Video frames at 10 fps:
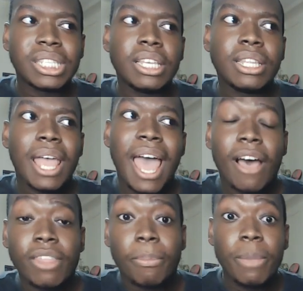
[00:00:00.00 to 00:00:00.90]
See, they had
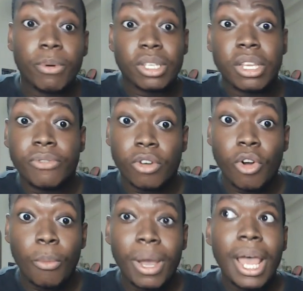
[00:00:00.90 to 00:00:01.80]
other people considered for the
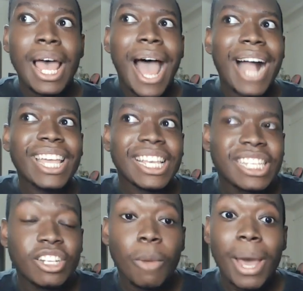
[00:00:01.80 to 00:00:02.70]
role, but I can't
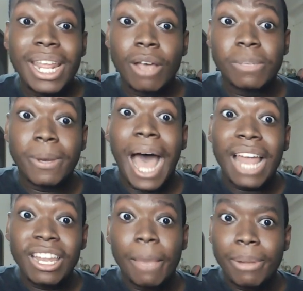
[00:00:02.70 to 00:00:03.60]
see nobody else but
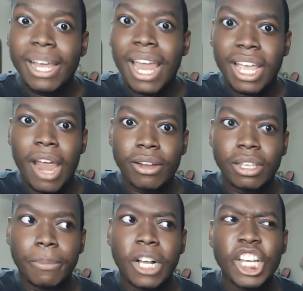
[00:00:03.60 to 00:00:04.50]
Aaliyah playing that
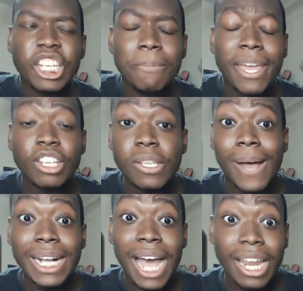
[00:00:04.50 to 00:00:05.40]
character because she made it so
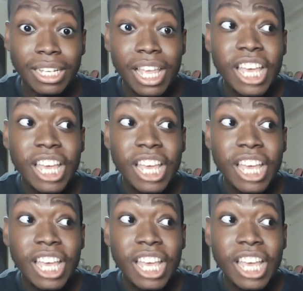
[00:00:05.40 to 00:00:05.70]
iconic.